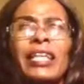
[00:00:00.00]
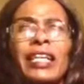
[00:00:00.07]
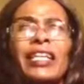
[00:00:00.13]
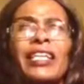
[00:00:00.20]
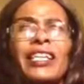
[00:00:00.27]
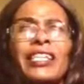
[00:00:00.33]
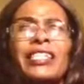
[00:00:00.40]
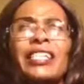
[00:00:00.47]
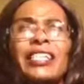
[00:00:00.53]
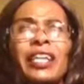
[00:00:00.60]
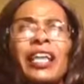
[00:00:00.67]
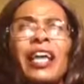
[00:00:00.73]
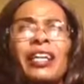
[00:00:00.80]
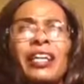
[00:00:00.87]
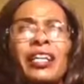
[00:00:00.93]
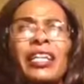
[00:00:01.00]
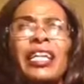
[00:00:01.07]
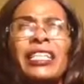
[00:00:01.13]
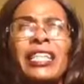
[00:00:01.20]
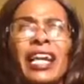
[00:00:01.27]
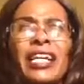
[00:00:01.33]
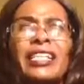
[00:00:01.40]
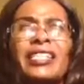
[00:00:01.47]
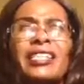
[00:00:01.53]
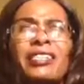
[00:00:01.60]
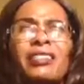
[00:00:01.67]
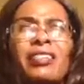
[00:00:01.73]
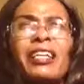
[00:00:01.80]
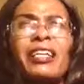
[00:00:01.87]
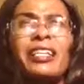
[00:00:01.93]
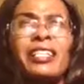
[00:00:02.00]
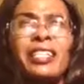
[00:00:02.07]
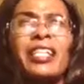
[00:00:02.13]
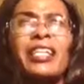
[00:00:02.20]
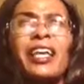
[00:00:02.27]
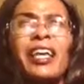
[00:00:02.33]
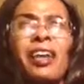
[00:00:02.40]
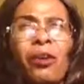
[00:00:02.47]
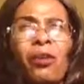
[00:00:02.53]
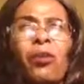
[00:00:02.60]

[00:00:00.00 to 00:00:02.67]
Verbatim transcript: and he is in greater is he is he,